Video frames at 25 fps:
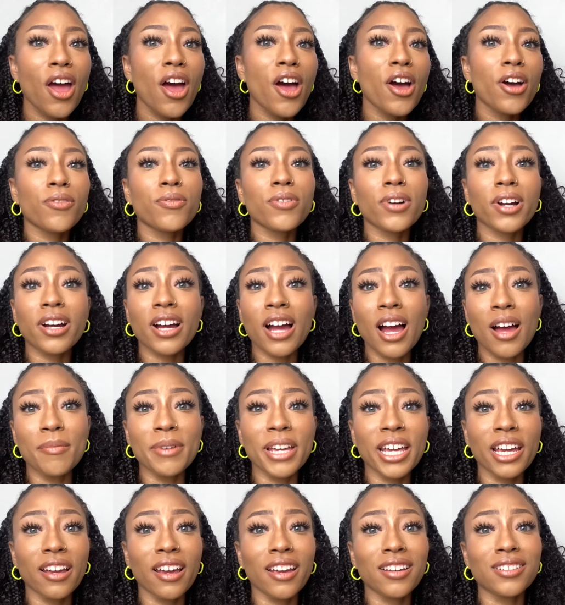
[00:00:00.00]
for
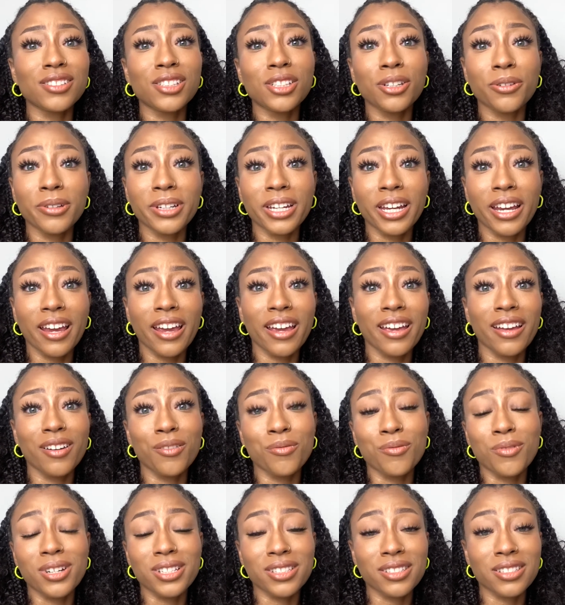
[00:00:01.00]
coming and tuning
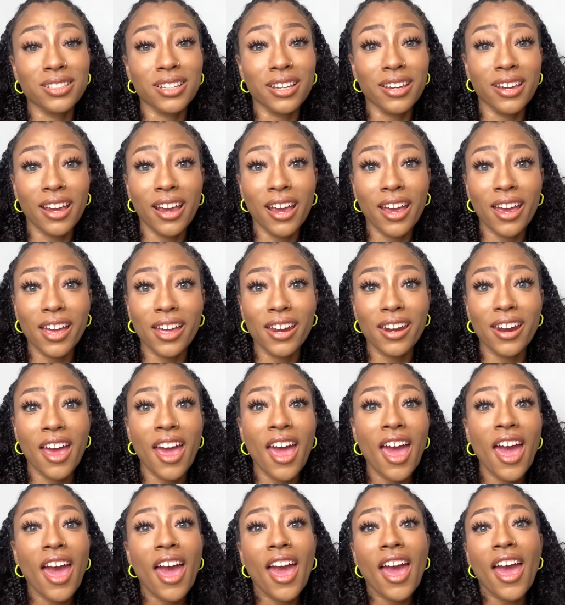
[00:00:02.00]
in once again.
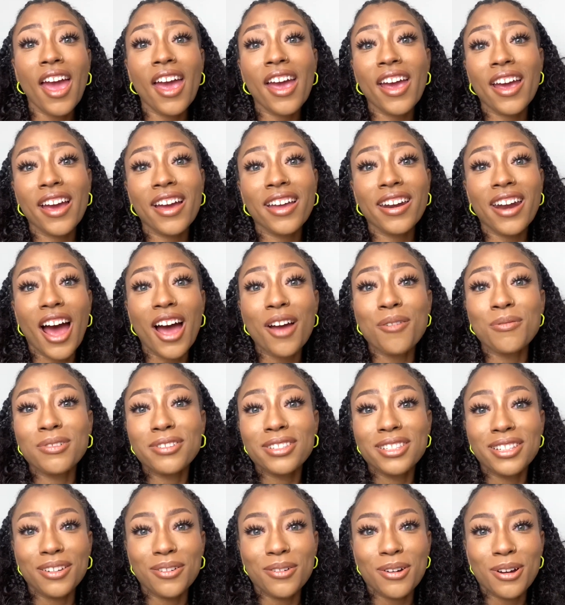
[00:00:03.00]
And I will
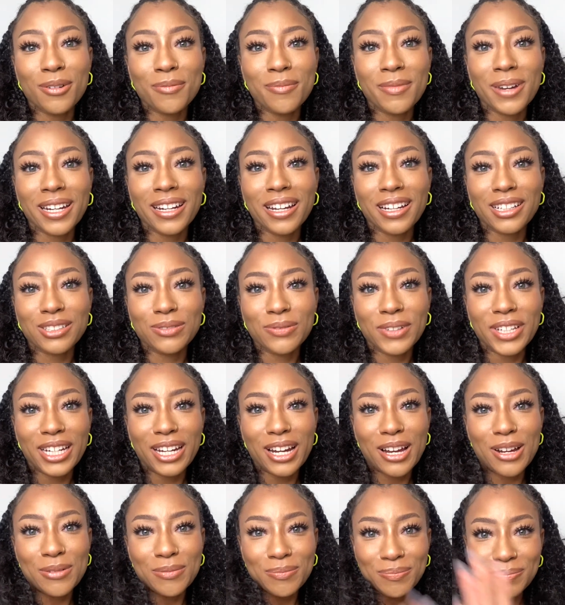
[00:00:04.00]
see you on my next video.